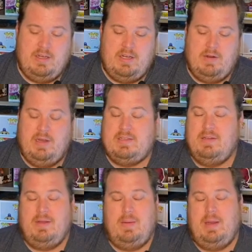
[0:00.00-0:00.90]
do it.
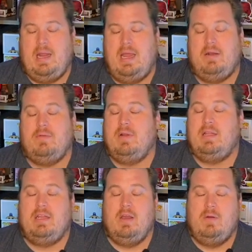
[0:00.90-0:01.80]
So, I mean, I don't
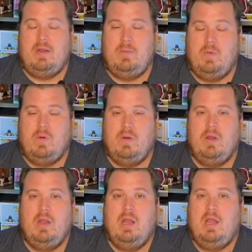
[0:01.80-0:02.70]
really know
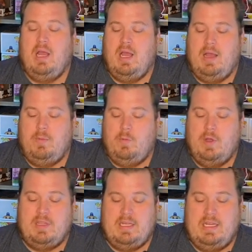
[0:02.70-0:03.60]
anymore um,
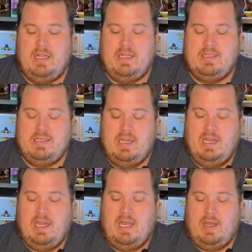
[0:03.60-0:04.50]
what the deal is.
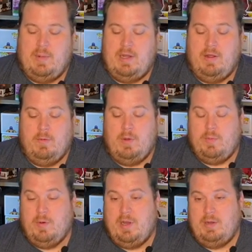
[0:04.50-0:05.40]
Um, I know at one
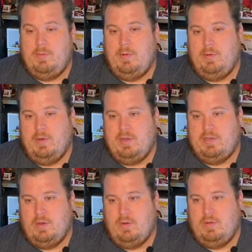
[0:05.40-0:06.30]
point we were
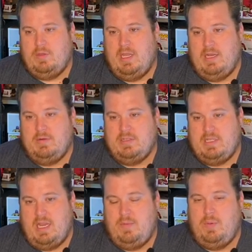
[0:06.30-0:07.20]
told that it was
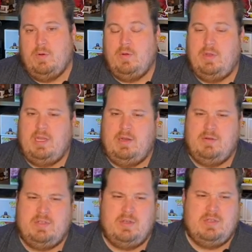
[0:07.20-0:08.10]
Deadpool, and then it
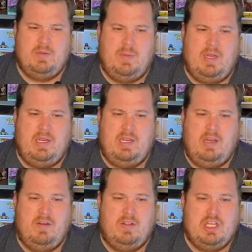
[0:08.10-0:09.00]
was supposed to be
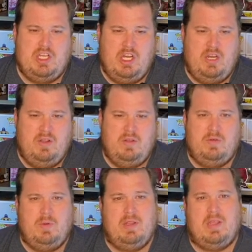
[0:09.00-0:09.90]
Year of the Shield
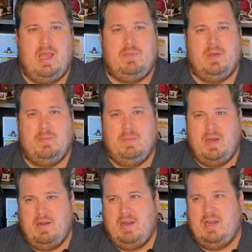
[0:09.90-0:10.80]
with Captain
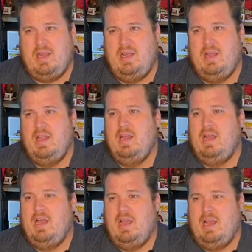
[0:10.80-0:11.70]
America.
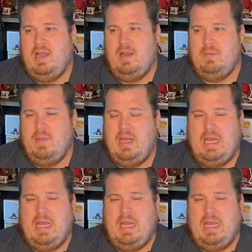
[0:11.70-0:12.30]
Um,